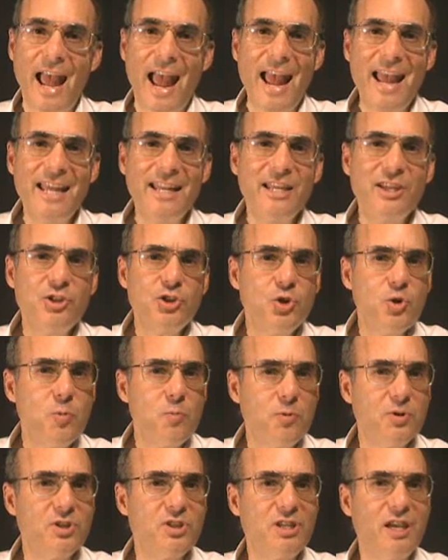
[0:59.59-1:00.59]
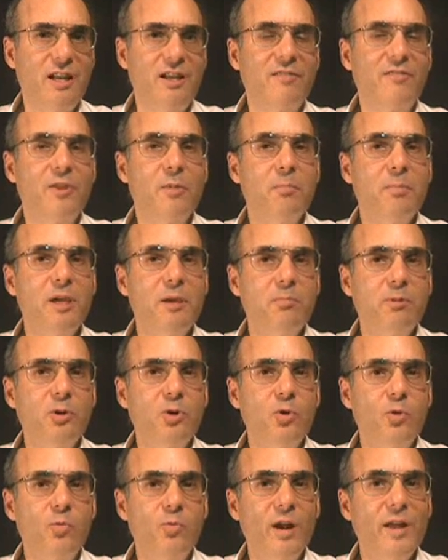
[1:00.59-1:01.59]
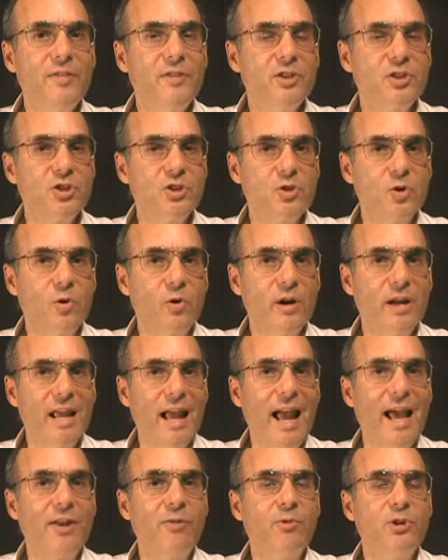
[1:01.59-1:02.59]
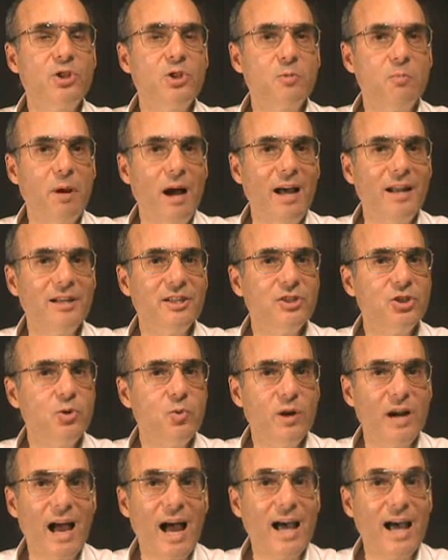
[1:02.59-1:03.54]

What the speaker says: 82% of the people who read the story and responded to an